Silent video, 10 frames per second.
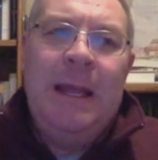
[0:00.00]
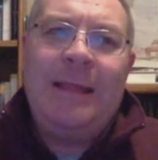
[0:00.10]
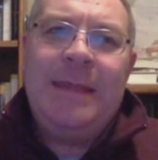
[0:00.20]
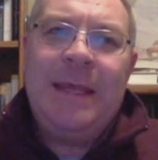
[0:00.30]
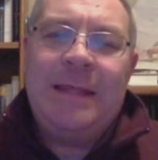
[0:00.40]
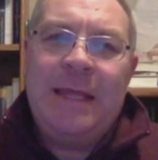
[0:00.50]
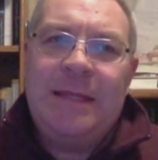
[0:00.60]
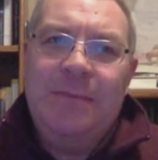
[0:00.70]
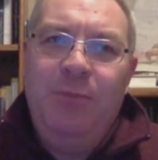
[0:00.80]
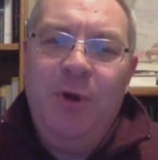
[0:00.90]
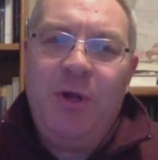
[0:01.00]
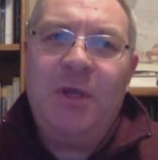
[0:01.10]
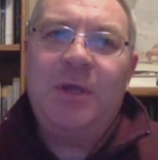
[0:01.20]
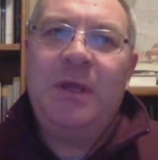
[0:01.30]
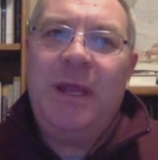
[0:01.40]
I think that the
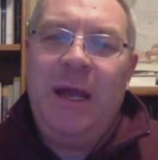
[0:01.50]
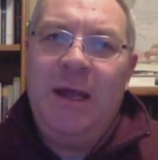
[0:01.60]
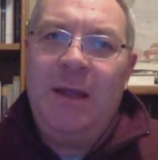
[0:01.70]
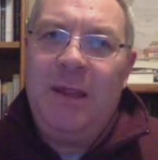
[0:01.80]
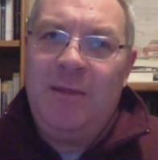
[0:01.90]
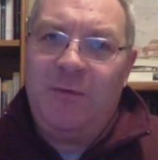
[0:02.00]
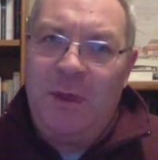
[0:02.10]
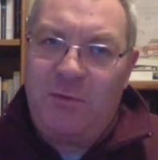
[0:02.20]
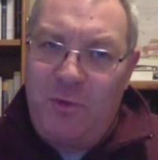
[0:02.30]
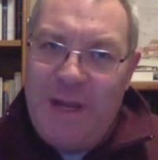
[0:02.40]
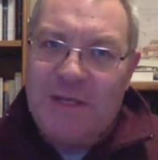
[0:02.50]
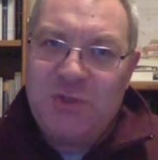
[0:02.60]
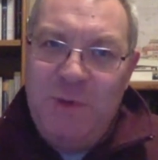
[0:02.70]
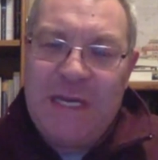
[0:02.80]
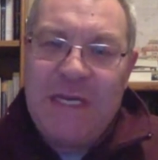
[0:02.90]
book, its
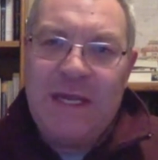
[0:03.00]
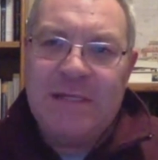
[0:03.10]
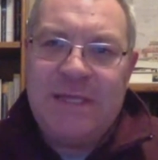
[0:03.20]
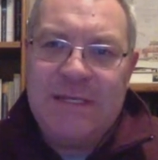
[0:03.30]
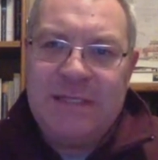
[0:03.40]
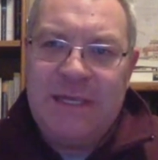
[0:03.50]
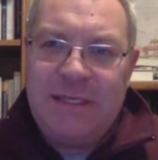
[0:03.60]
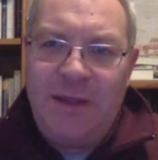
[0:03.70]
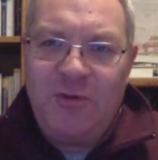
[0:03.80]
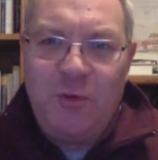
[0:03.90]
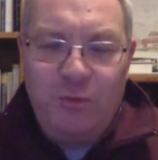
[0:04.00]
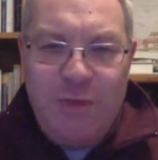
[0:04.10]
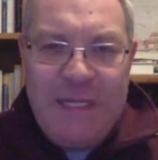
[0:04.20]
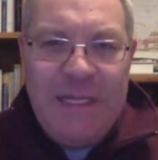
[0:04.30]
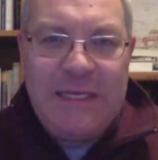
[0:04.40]
greatest weakness is that it doesn't
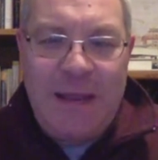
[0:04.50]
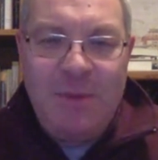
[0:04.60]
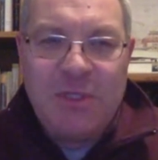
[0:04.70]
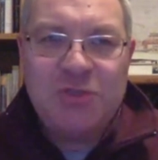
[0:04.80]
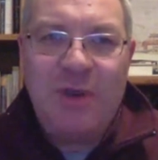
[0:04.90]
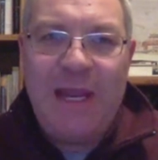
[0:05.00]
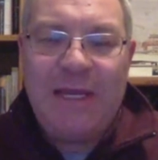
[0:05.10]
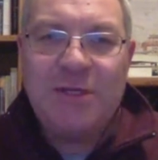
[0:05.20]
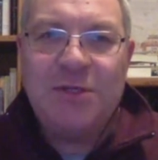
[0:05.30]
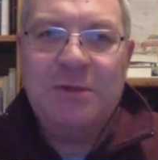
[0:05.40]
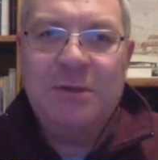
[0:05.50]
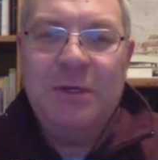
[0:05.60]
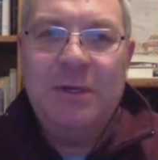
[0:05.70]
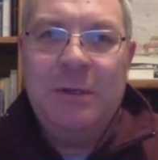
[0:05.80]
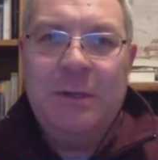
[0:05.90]
really demonstrate
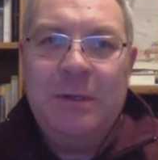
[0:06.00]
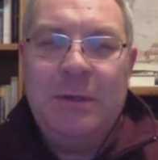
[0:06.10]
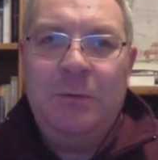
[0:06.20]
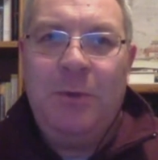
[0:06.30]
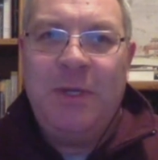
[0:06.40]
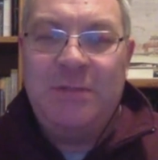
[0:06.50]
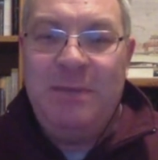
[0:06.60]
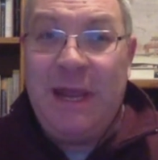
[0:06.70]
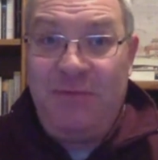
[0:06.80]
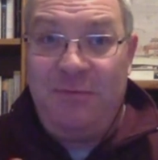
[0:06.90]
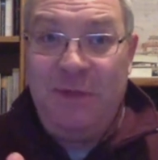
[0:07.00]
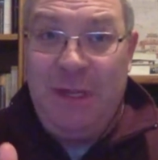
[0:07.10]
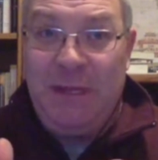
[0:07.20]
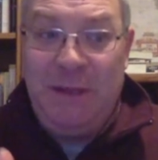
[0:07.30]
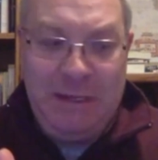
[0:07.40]
what, to me,
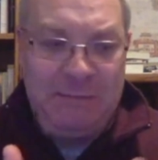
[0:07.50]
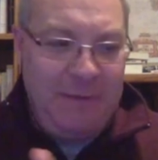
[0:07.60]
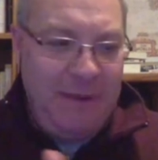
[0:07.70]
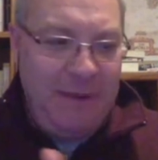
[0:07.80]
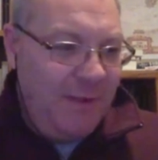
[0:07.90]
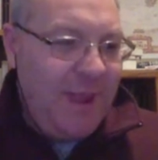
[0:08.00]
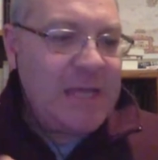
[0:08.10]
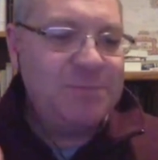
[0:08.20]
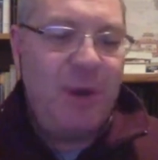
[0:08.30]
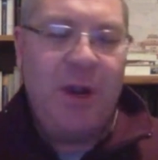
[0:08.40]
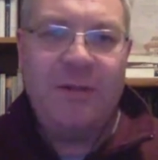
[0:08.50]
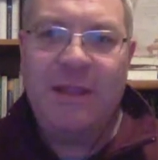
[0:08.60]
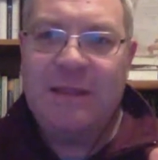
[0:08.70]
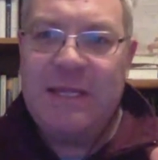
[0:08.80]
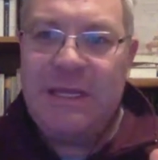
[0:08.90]
is in the last
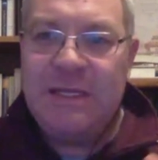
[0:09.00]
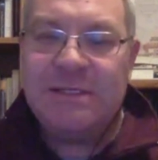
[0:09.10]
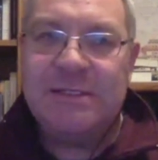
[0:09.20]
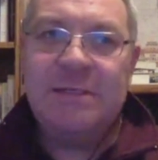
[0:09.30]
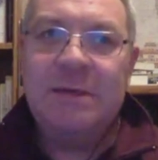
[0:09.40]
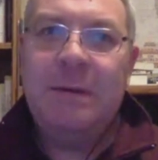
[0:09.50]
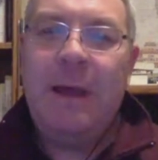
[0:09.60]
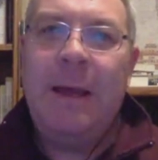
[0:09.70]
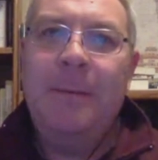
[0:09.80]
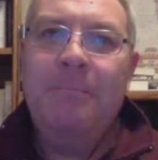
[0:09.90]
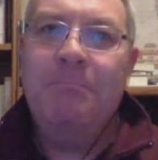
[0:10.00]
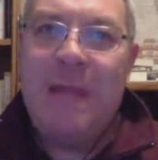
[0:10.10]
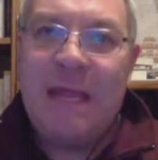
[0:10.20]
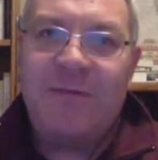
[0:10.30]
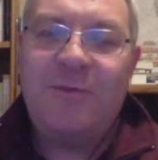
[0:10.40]
part, that these
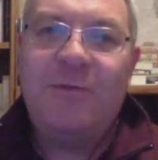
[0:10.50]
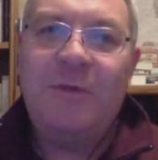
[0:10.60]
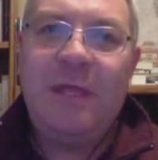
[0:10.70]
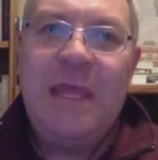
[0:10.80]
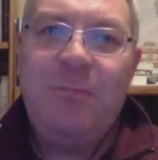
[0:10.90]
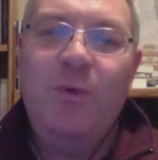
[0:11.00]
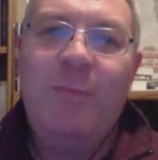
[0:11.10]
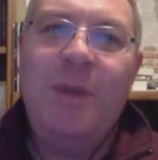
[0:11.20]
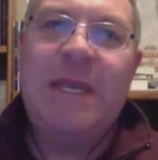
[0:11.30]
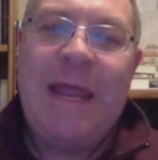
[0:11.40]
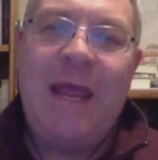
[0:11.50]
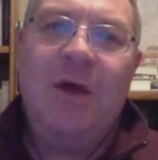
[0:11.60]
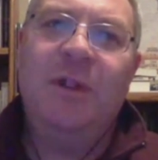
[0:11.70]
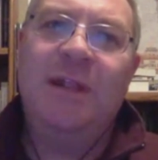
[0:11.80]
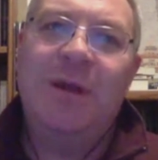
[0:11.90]
myths keep women
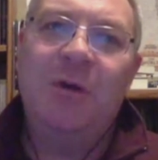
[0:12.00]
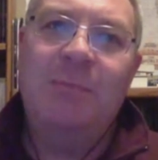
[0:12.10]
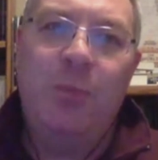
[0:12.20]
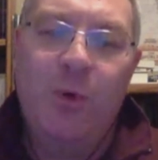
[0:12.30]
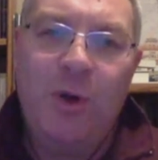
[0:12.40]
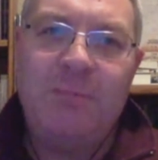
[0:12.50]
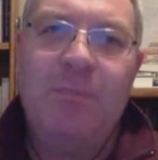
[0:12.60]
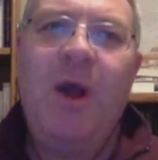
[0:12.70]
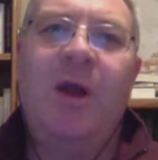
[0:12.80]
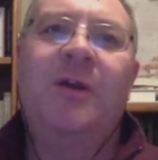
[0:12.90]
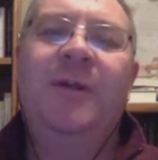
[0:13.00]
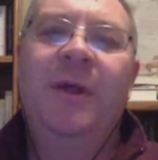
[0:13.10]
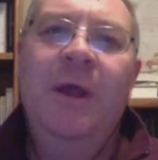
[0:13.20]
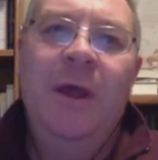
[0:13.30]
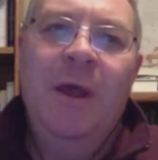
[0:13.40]
down, that they're an important part